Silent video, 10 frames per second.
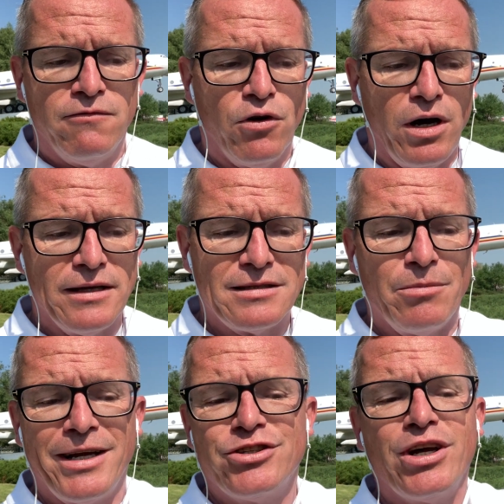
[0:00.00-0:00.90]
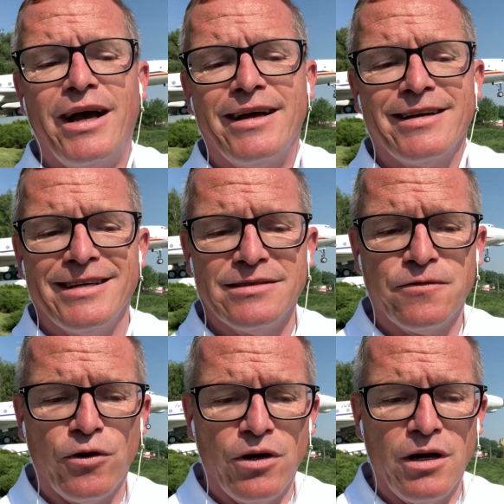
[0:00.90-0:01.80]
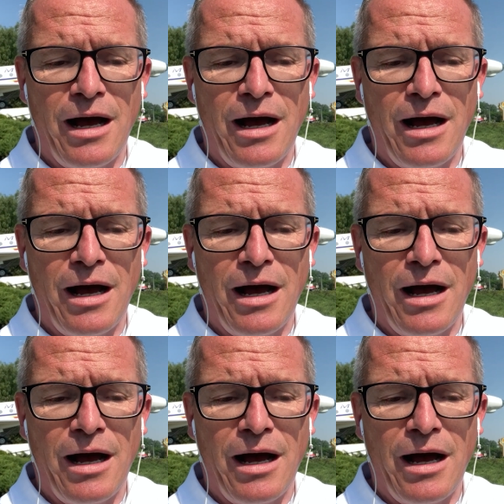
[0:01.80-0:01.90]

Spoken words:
Azerbaijan and for